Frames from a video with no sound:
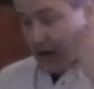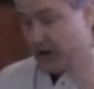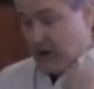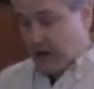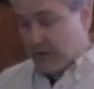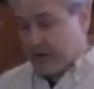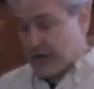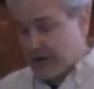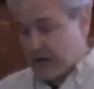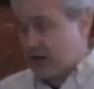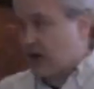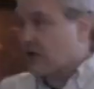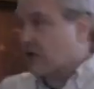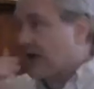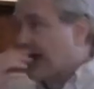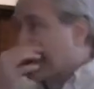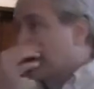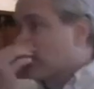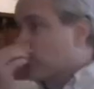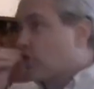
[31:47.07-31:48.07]
Okay,
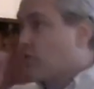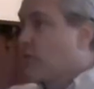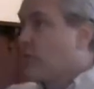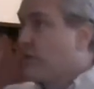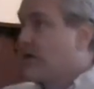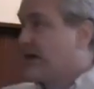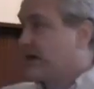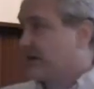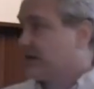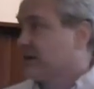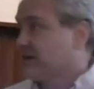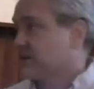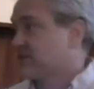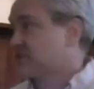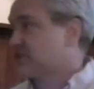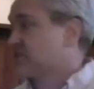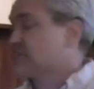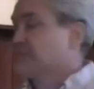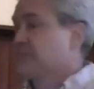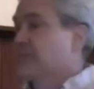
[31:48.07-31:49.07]
collateral
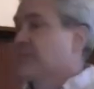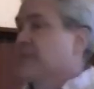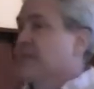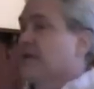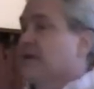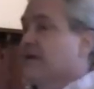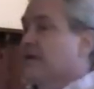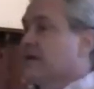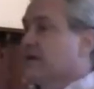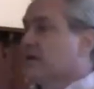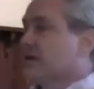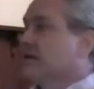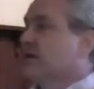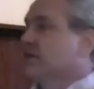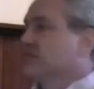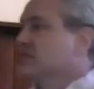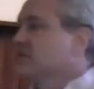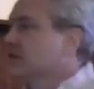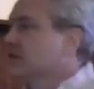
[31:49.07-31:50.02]
weakness. Quick question. Yes. What